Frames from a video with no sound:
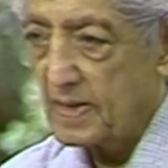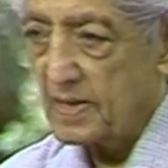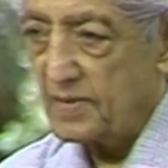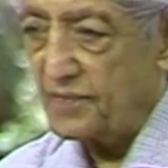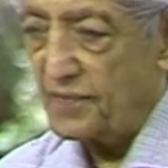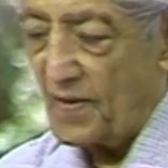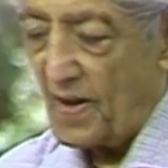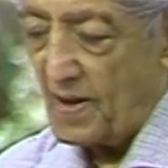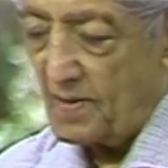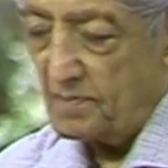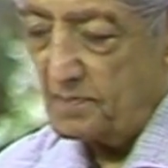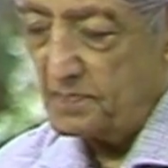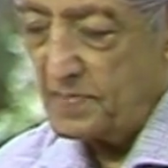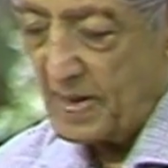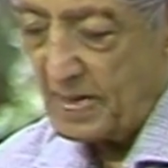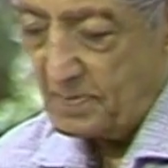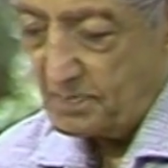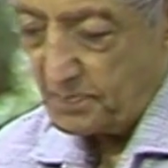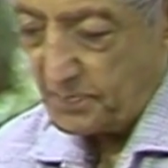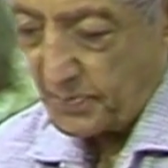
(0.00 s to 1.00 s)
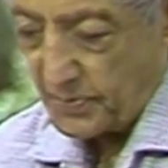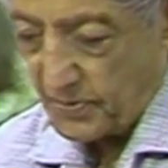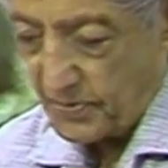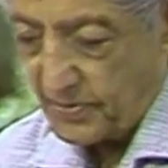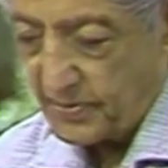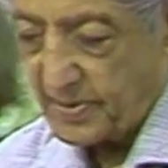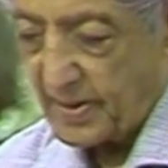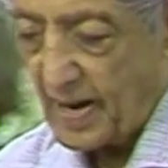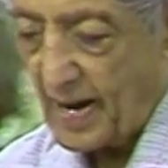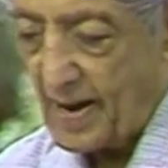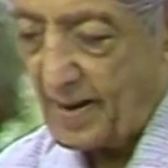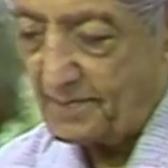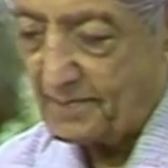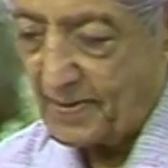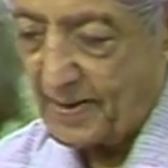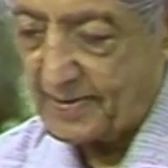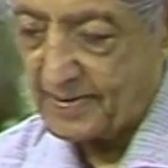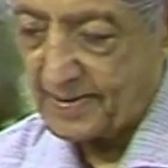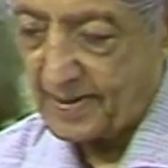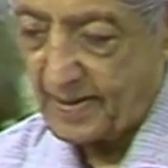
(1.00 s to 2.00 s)
If I have been
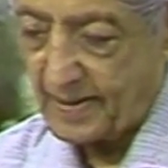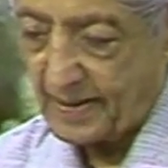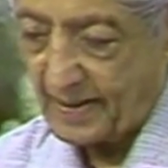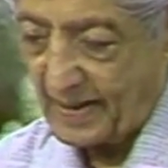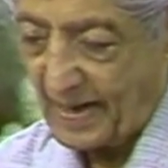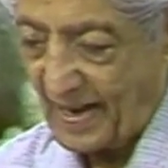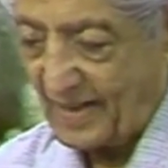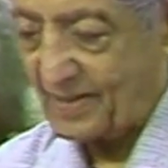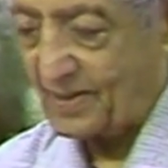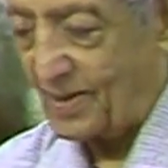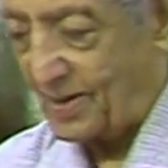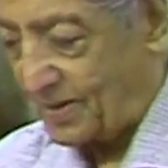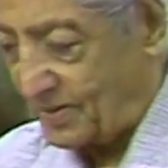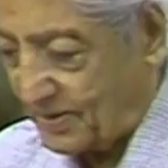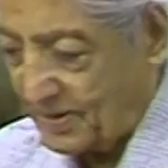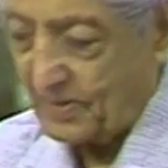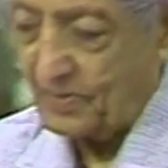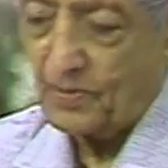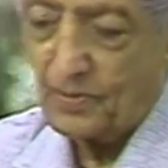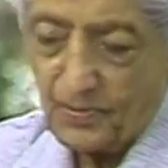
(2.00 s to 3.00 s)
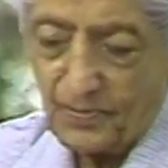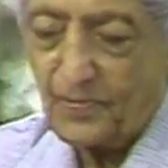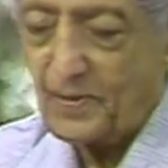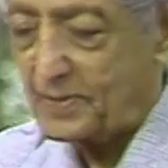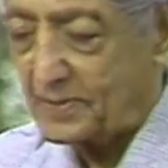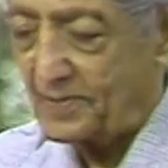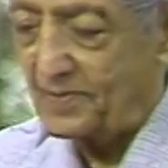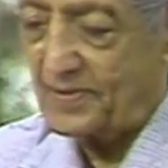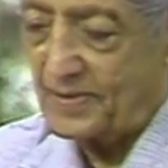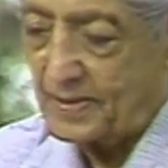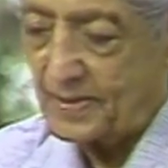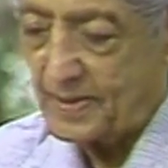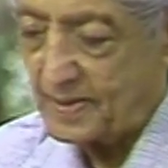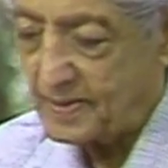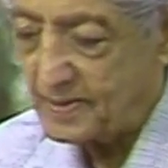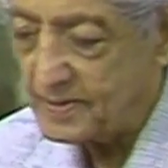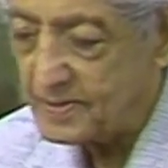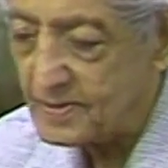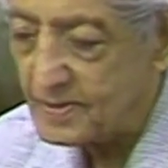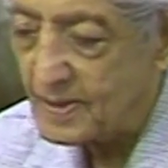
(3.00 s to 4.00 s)
programmed as a Catholic, Hindu, whatever it
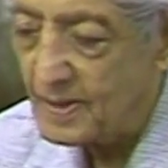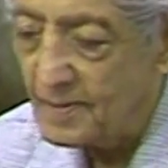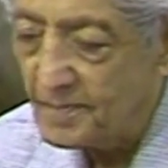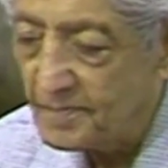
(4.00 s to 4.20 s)
is,